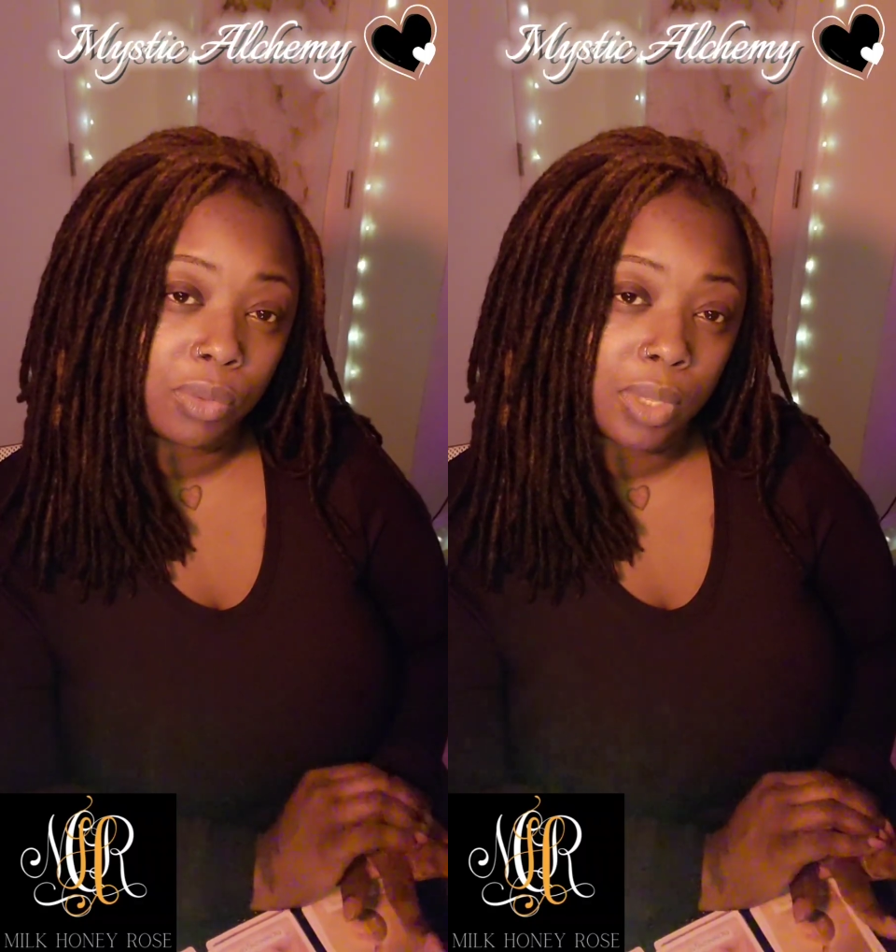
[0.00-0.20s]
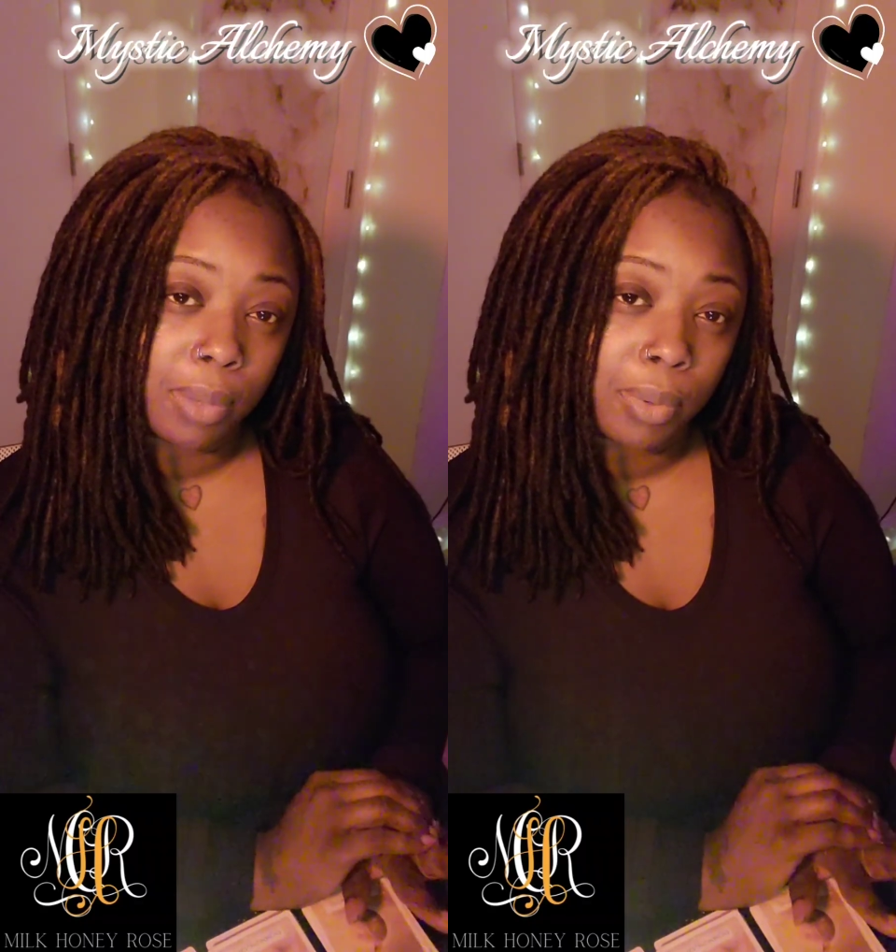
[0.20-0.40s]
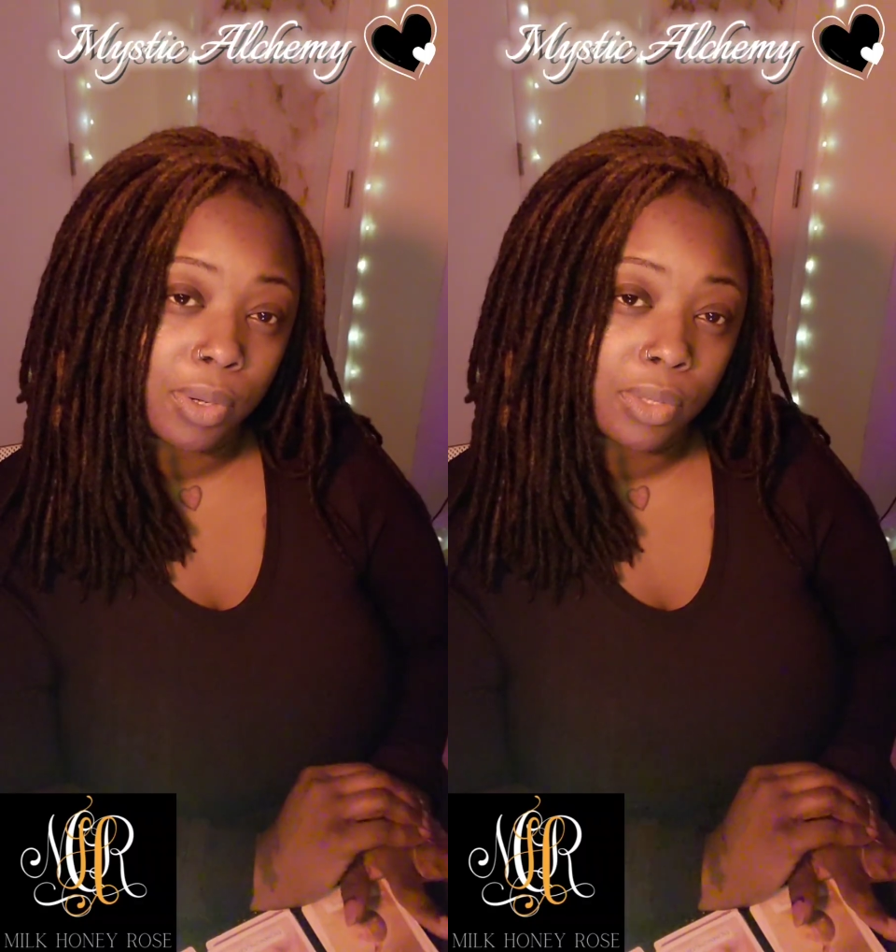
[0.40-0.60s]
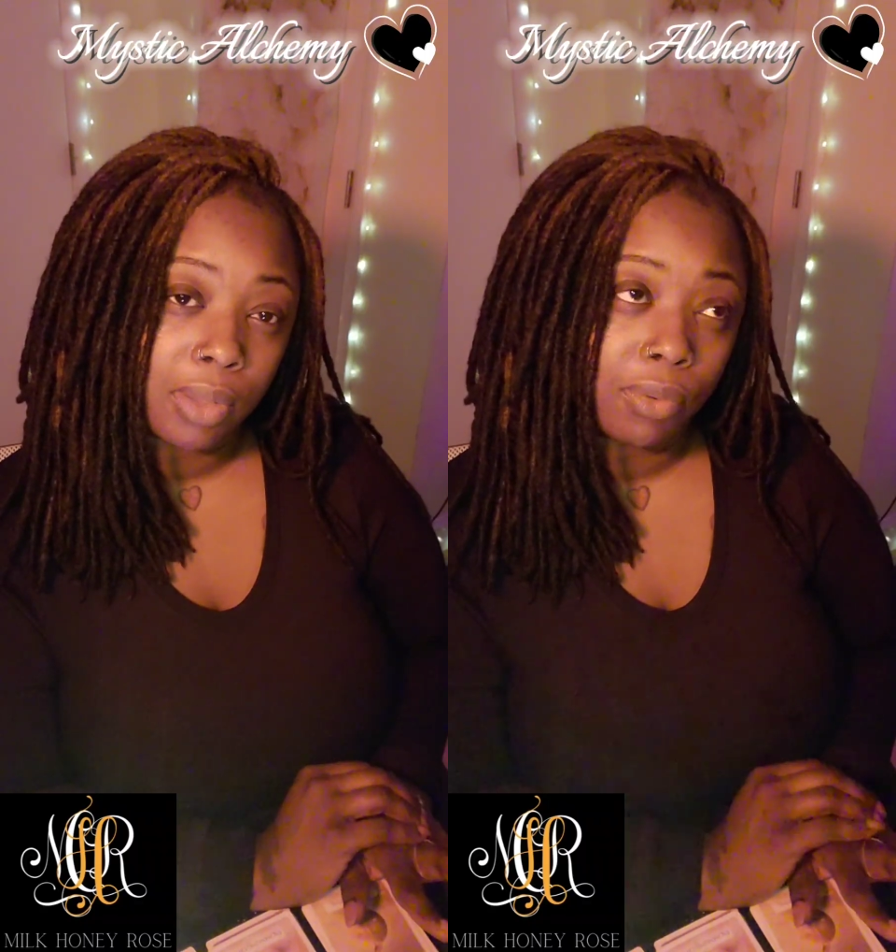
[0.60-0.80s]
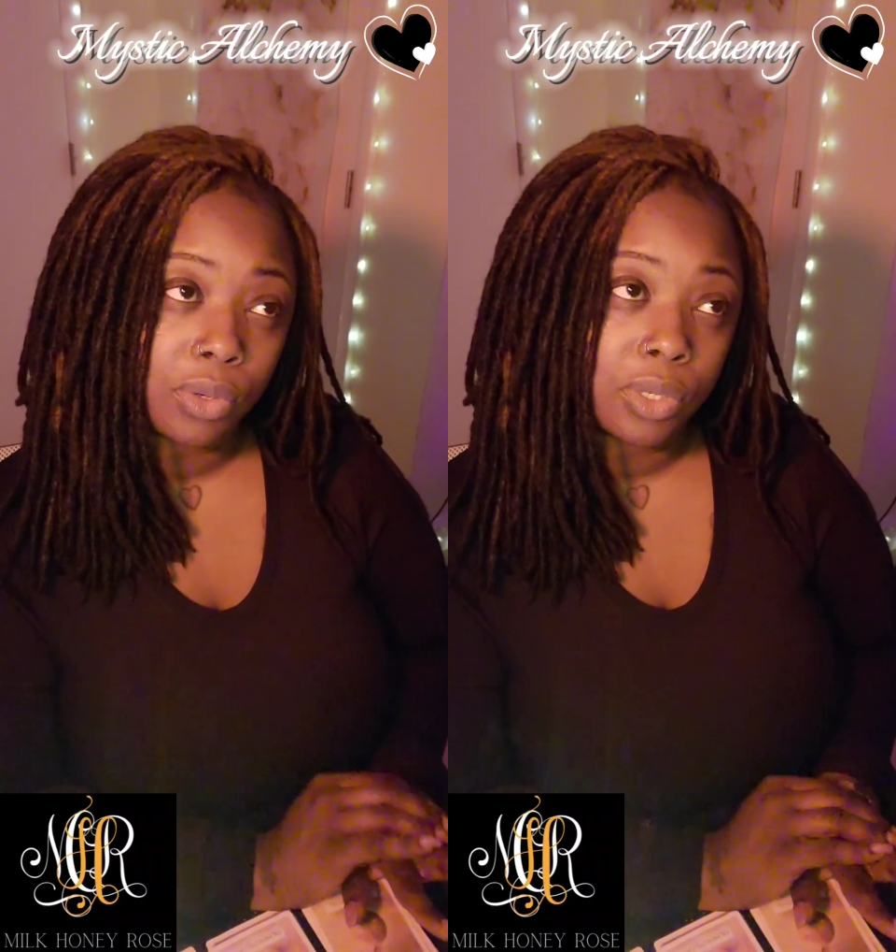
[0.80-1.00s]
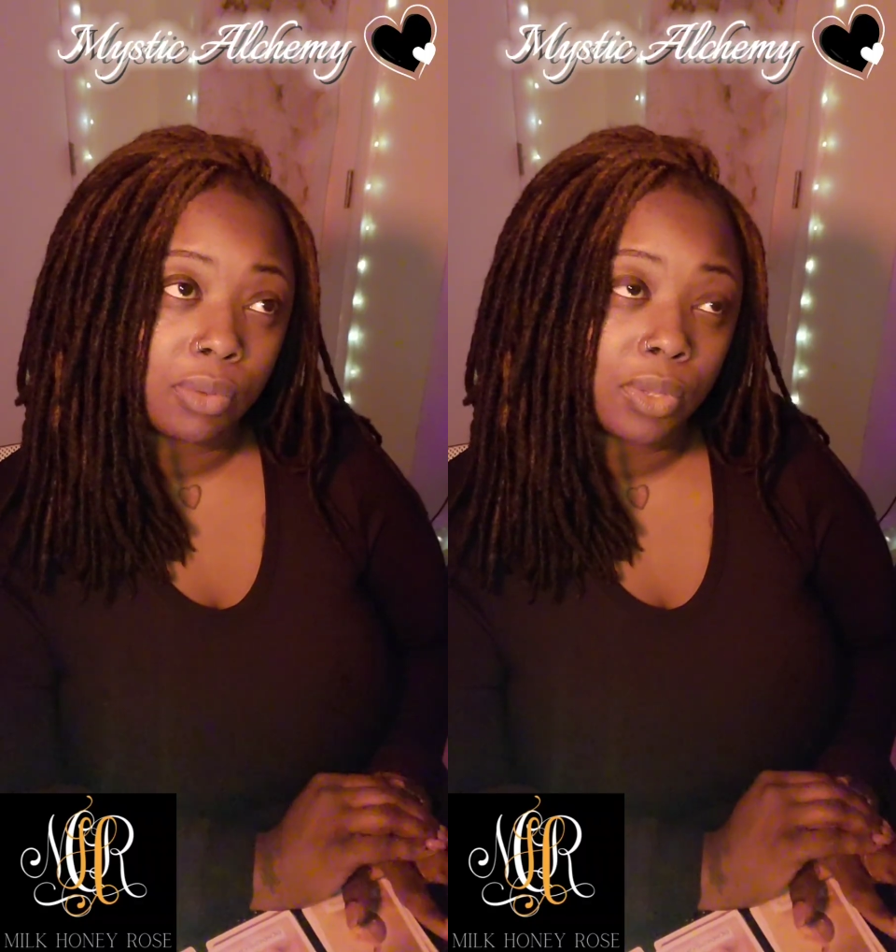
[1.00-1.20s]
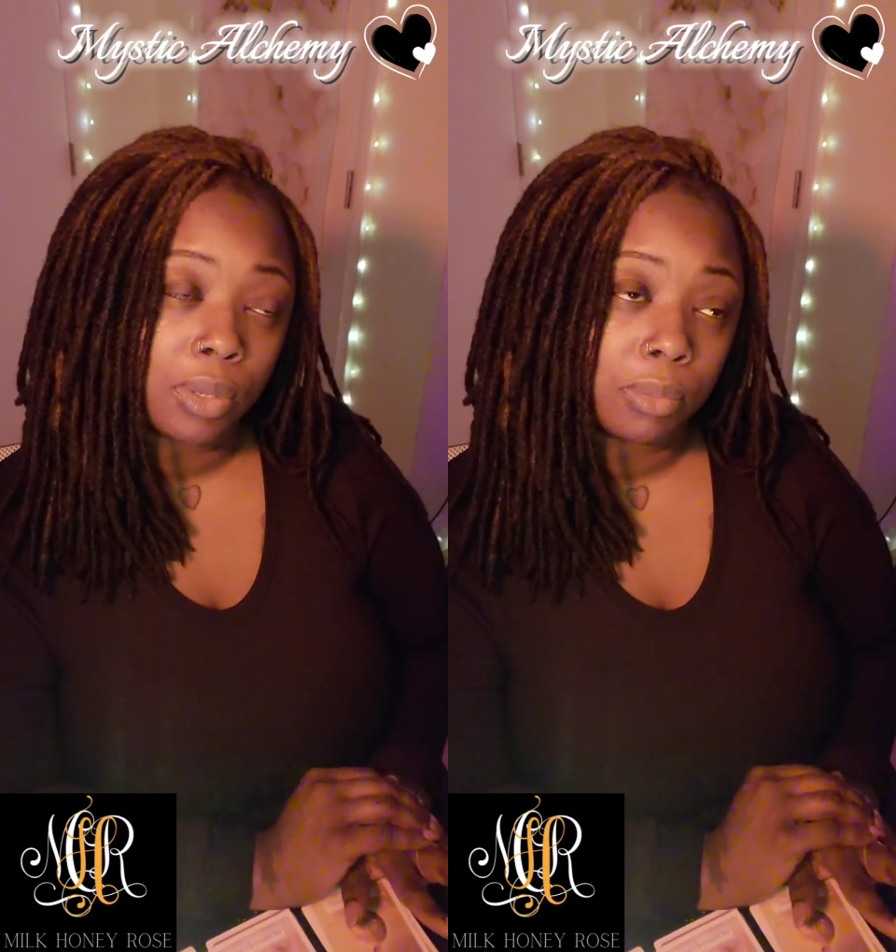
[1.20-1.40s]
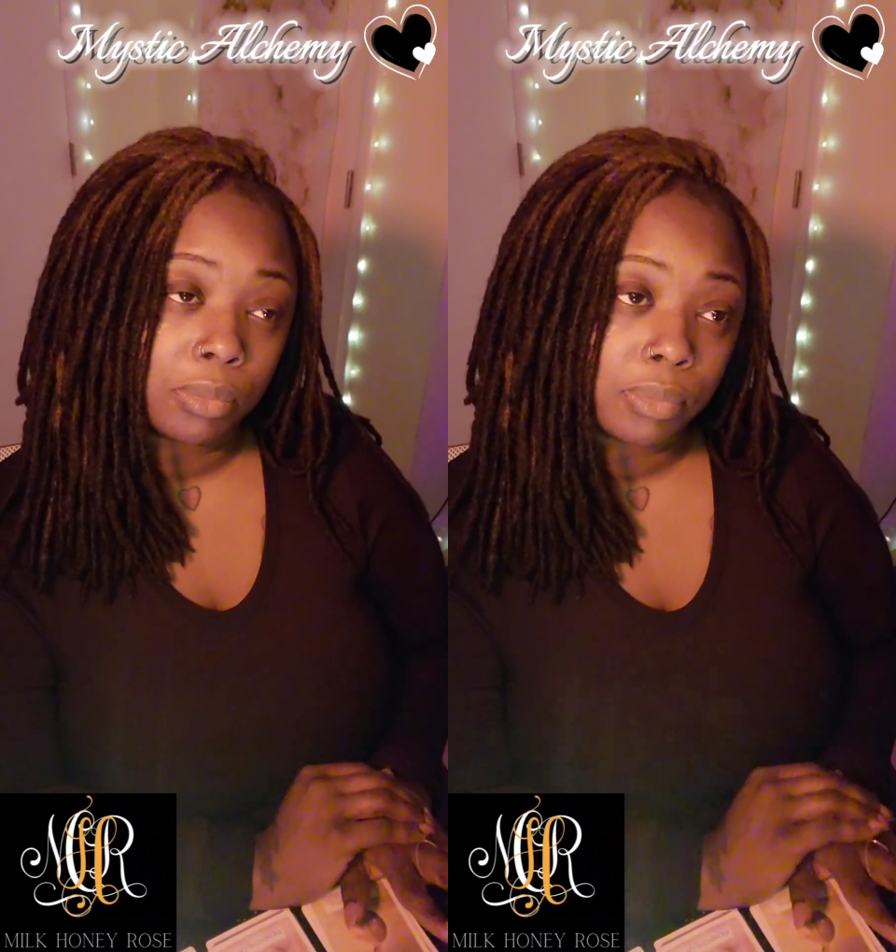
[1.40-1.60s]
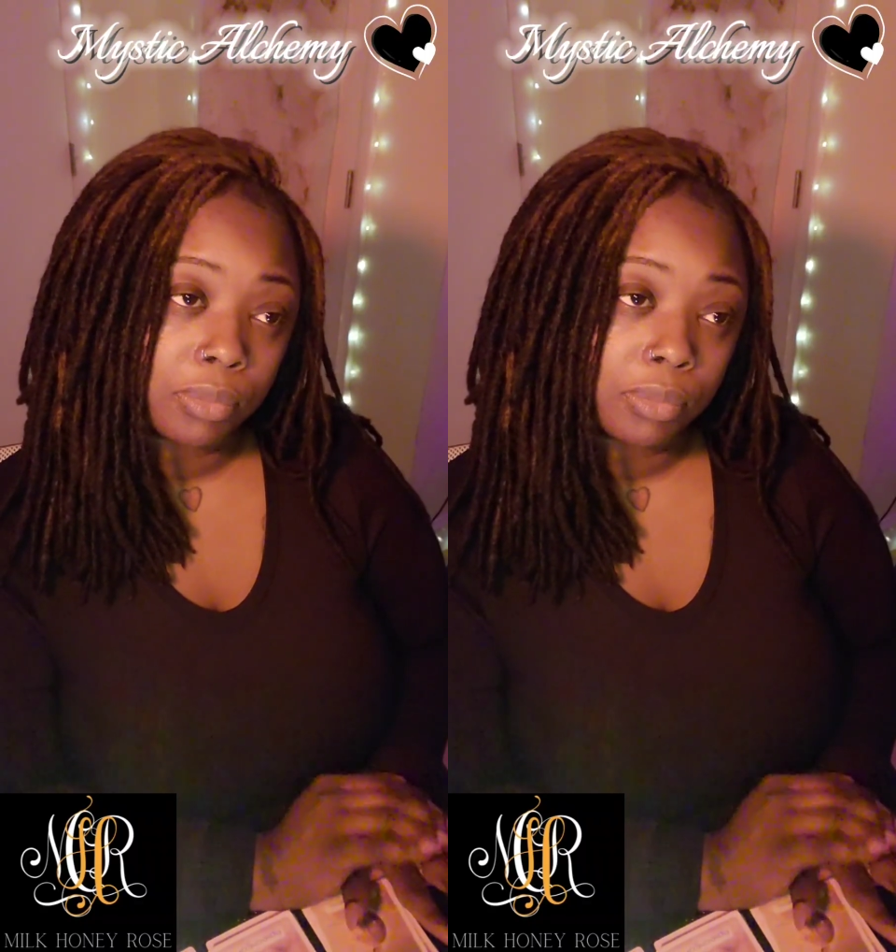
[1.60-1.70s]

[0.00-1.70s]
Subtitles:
that version of them.